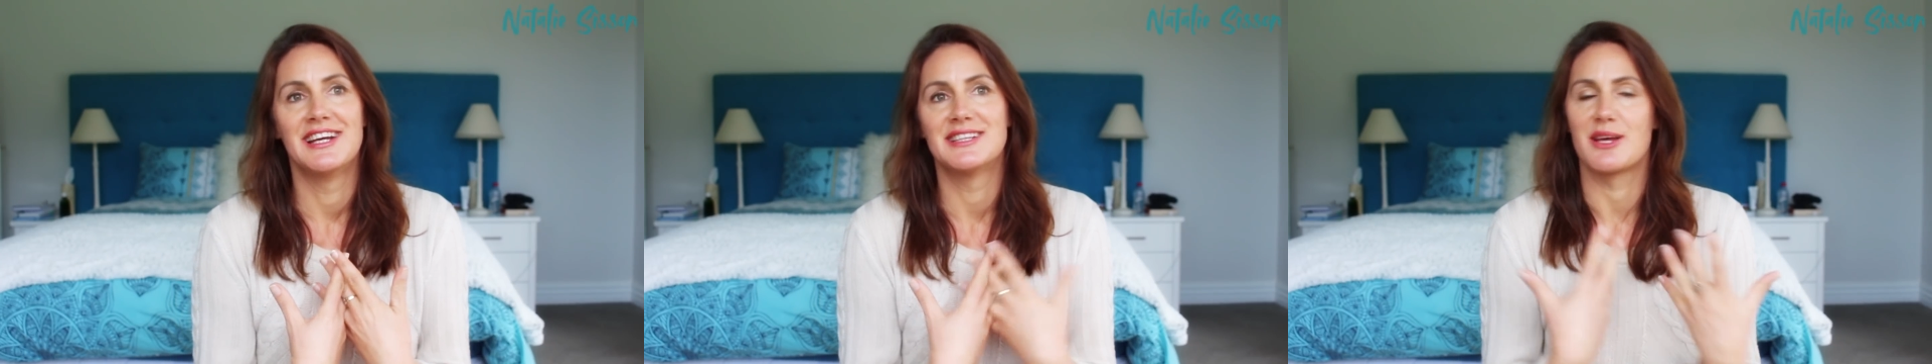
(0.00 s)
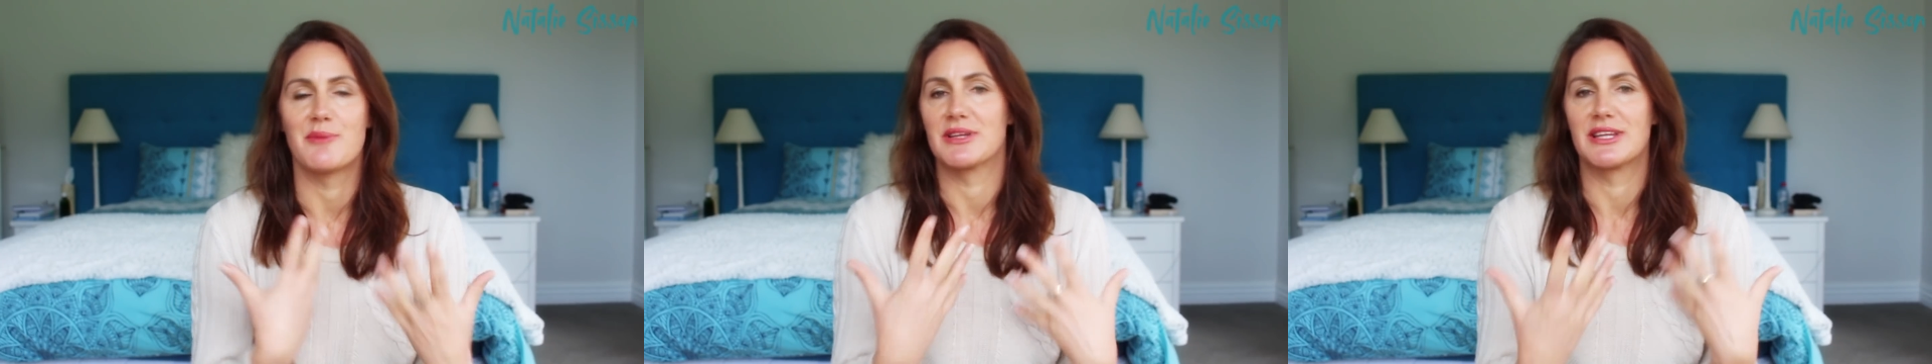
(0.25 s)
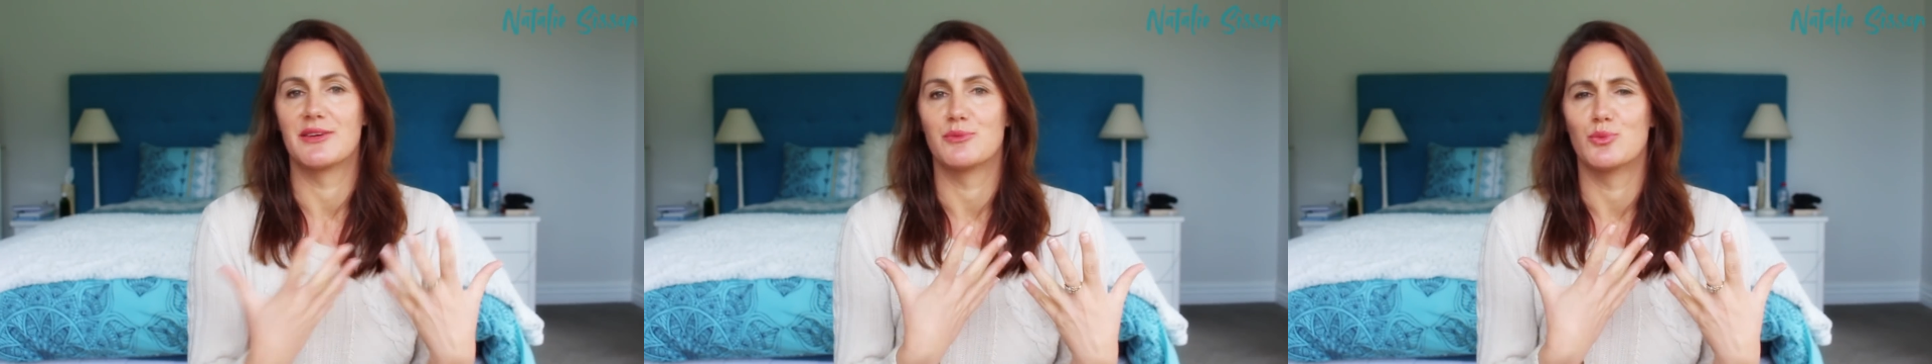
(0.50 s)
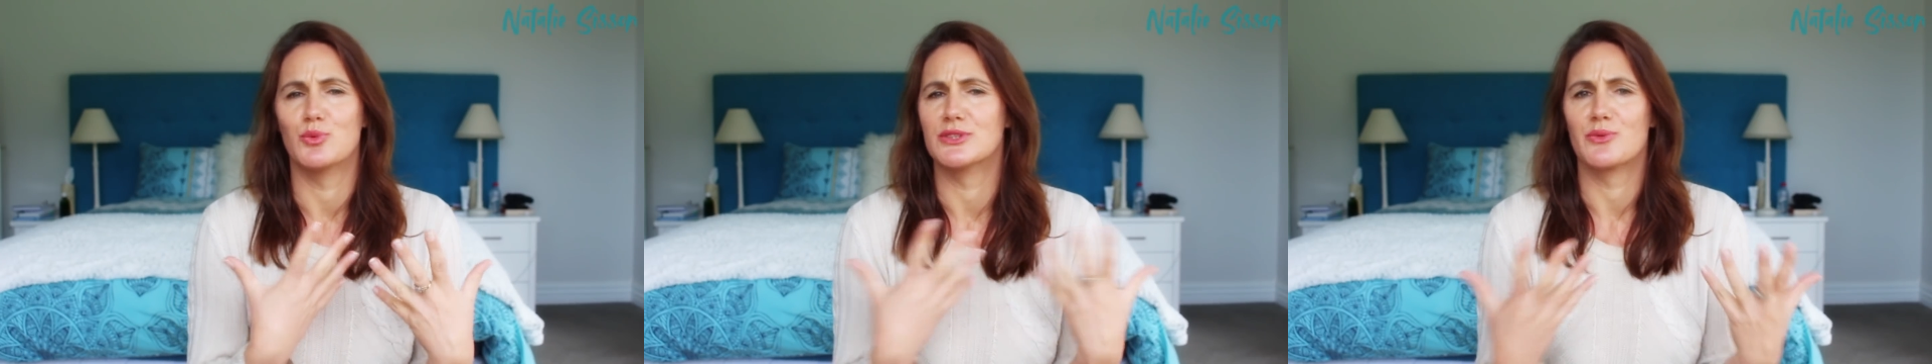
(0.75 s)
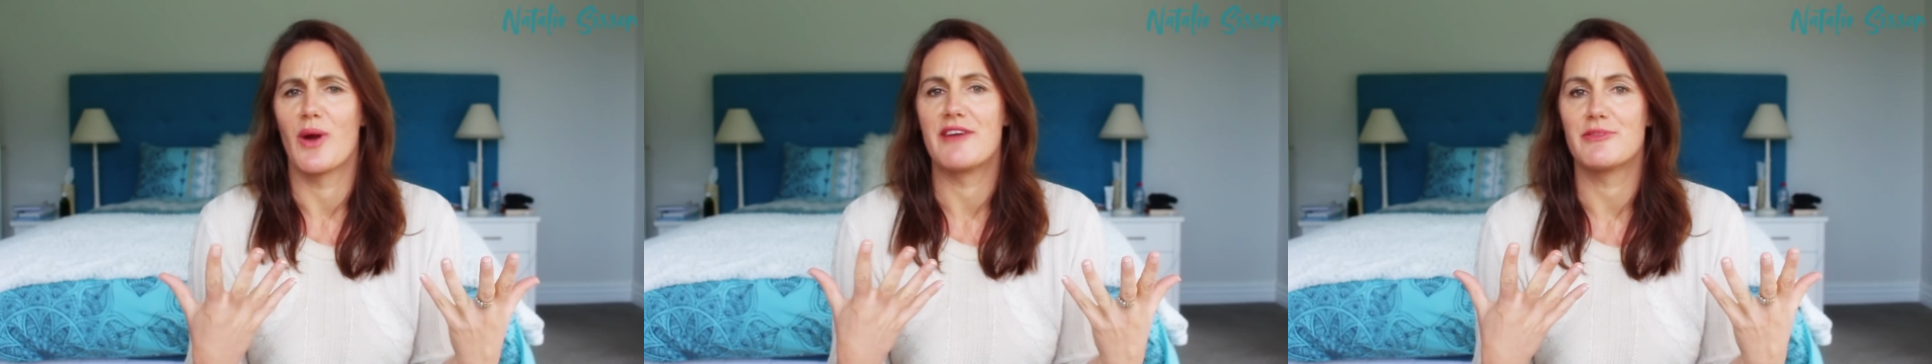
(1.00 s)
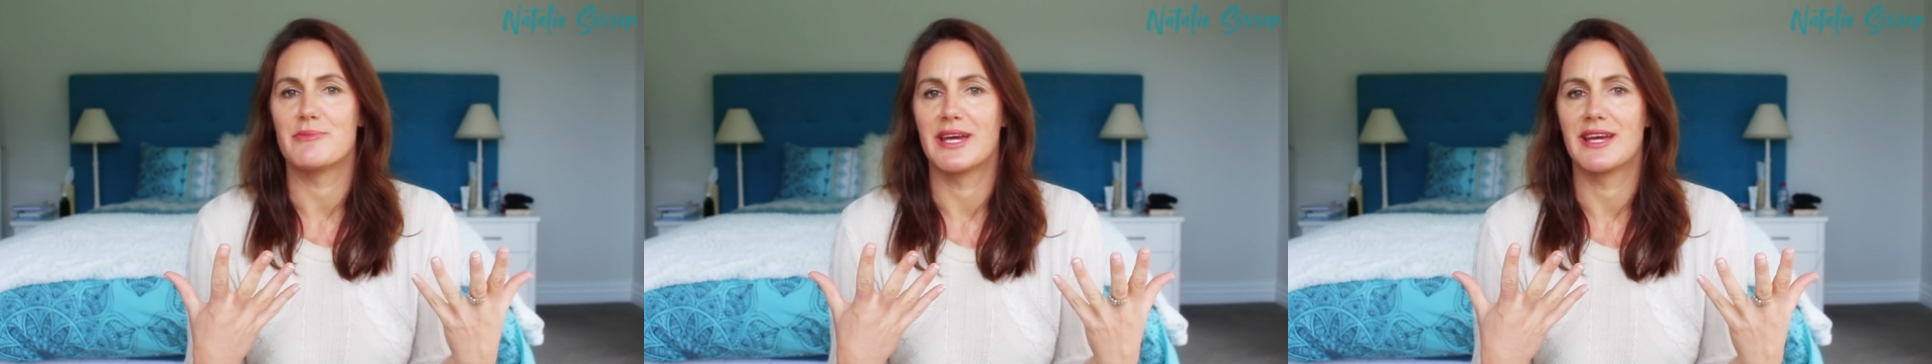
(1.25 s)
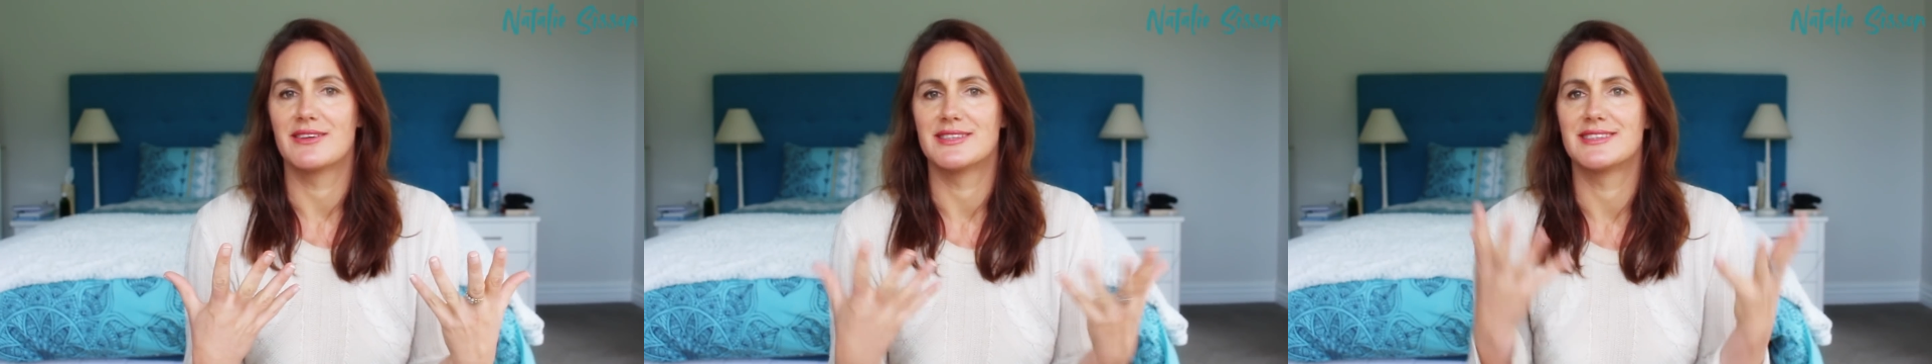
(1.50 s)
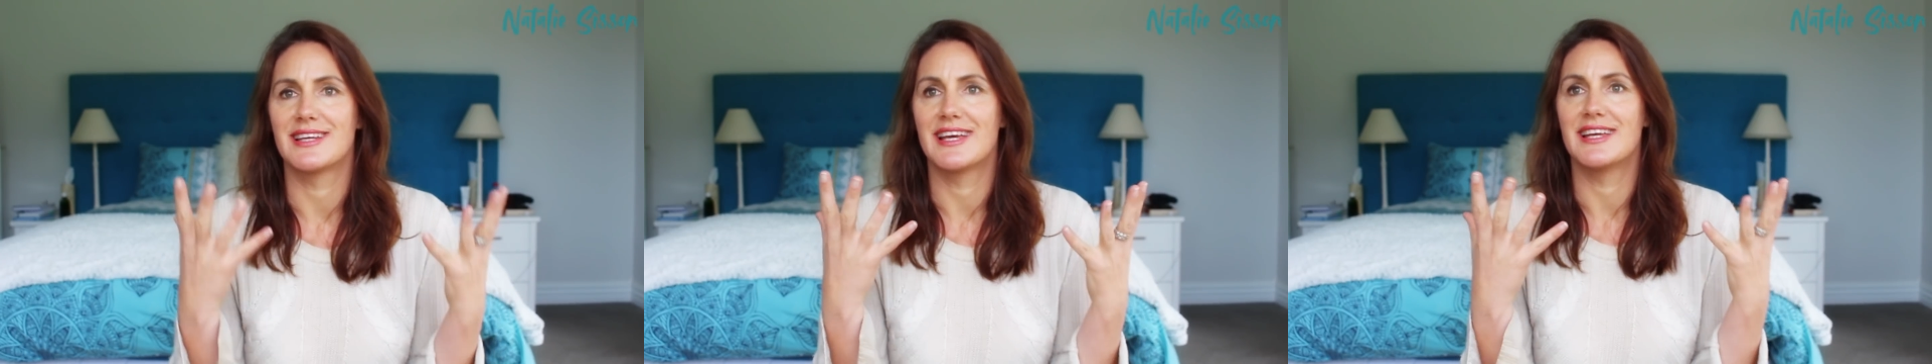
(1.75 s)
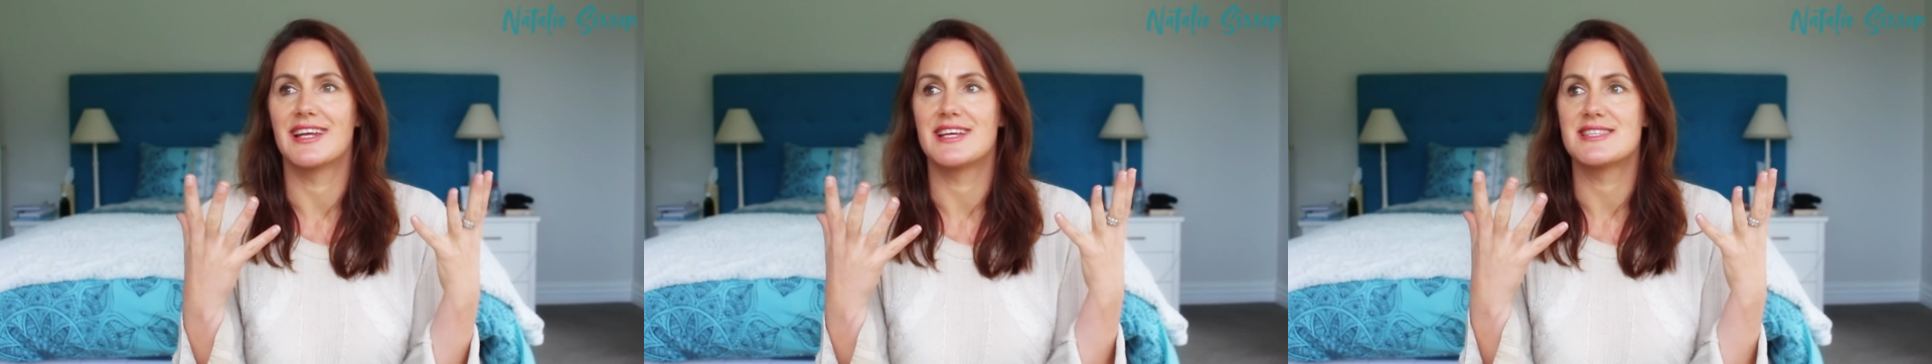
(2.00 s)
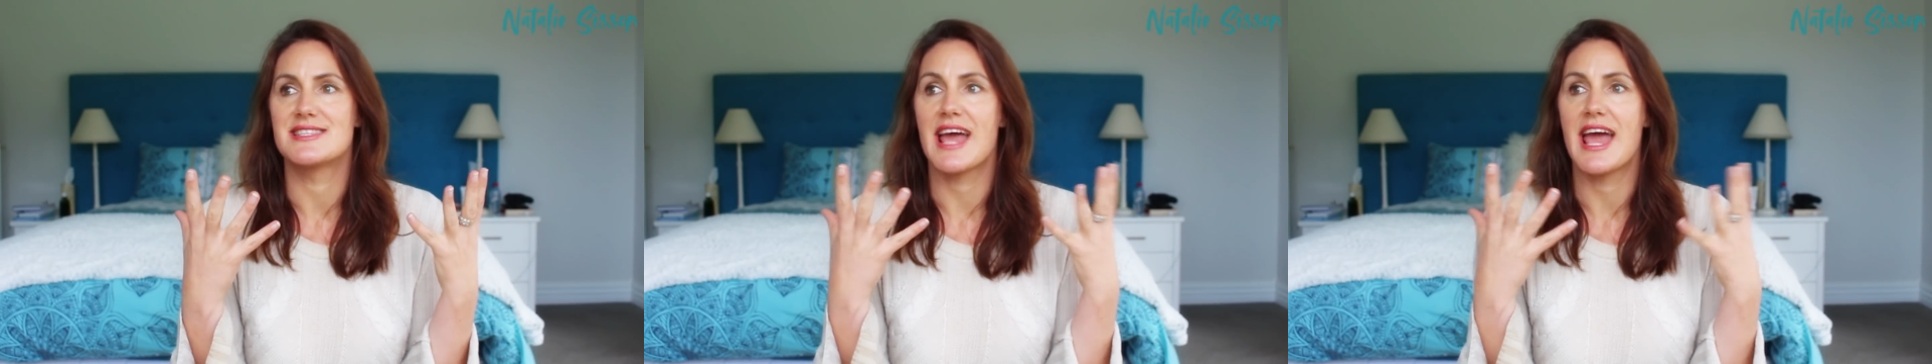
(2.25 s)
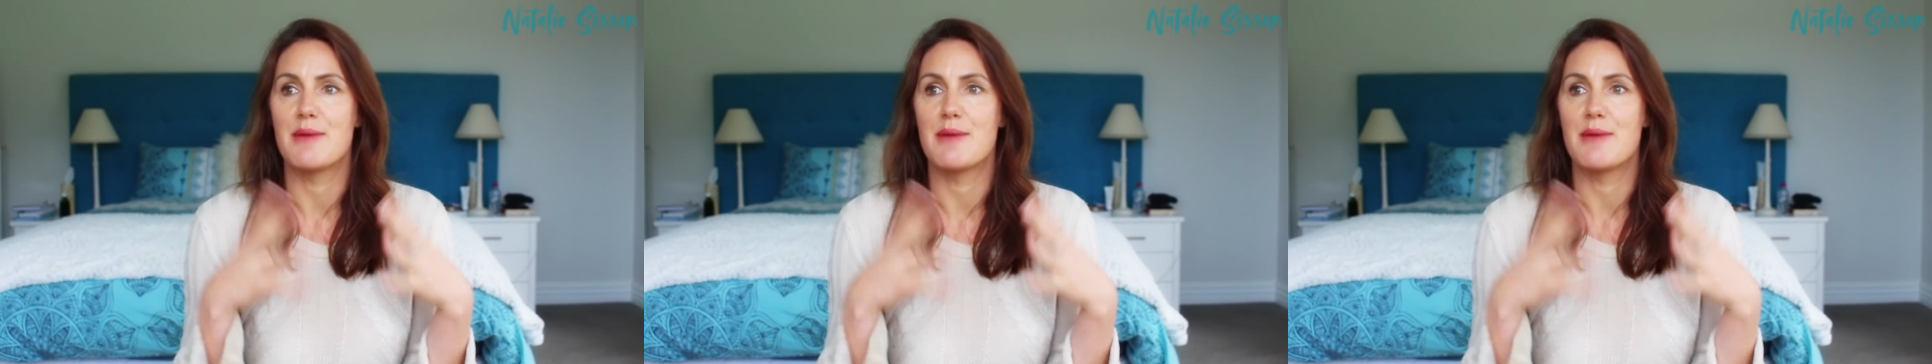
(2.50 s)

something that was right for me, because it has